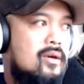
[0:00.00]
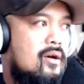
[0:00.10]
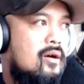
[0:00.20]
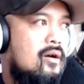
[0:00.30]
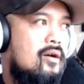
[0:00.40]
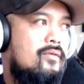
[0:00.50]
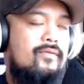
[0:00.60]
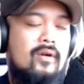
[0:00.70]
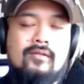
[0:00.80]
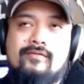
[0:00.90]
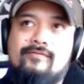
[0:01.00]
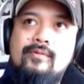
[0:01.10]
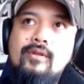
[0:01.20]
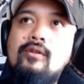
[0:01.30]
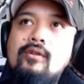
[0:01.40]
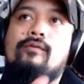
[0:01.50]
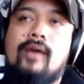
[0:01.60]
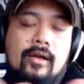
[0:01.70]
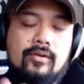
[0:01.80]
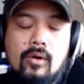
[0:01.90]
of no
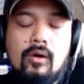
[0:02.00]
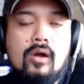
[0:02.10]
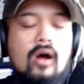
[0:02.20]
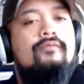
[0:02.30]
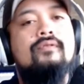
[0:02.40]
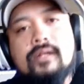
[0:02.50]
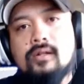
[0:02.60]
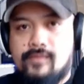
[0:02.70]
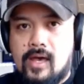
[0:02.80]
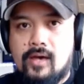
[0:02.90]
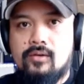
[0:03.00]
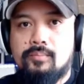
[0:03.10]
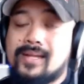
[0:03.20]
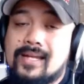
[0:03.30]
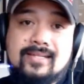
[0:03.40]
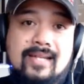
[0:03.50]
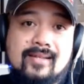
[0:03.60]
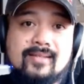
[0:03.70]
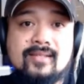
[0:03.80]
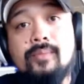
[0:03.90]
value or of little value. But that's not
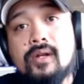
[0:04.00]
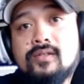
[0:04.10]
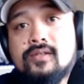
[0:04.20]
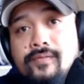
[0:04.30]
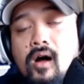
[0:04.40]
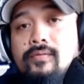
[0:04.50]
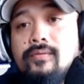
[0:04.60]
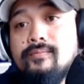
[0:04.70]
the seminar's fault.